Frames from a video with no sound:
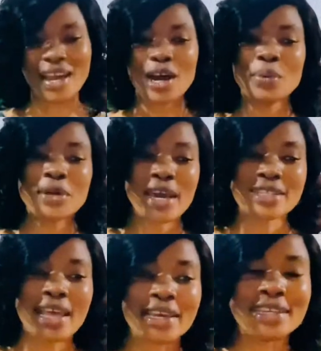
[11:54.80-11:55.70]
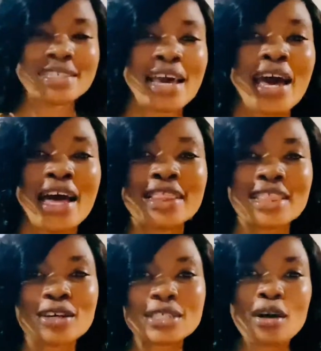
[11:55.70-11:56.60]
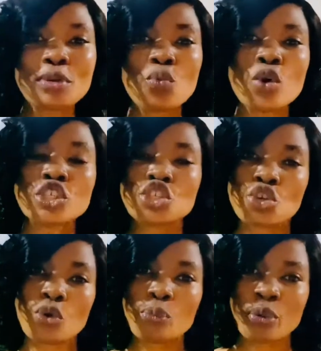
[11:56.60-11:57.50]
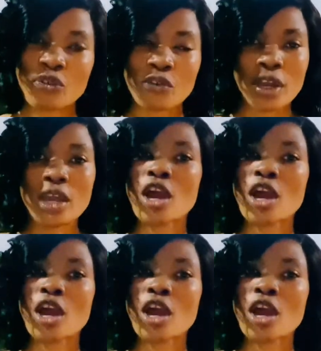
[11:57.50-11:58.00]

I hope you guys like it. Now tell me which do you prefer?